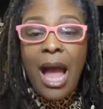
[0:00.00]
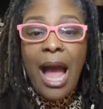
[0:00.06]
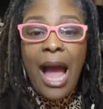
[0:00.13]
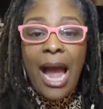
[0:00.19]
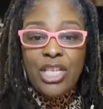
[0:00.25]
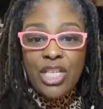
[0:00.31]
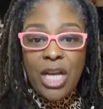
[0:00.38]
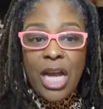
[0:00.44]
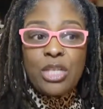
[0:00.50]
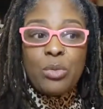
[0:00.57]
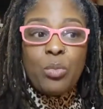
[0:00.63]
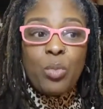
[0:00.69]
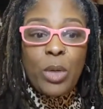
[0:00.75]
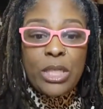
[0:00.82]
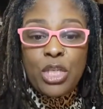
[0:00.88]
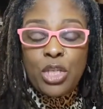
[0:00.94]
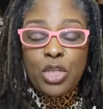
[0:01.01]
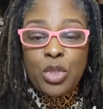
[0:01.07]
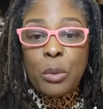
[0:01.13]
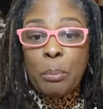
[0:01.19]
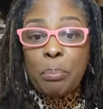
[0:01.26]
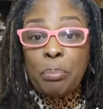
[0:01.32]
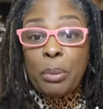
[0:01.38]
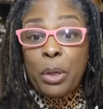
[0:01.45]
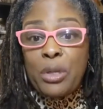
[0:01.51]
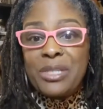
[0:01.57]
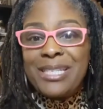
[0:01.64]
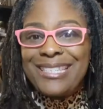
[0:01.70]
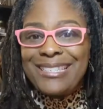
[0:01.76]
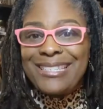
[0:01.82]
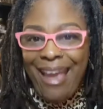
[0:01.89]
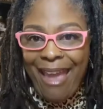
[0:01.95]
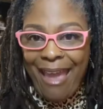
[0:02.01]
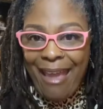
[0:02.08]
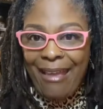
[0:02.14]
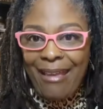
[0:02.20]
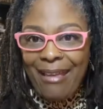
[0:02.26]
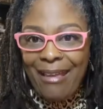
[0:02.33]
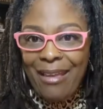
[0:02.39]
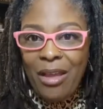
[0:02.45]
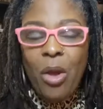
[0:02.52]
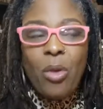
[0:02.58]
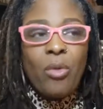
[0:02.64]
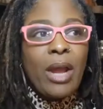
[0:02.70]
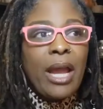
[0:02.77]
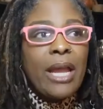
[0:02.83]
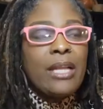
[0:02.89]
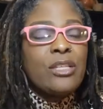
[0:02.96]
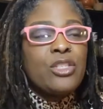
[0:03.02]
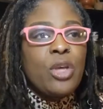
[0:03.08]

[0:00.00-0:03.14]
high john what to do per se, right?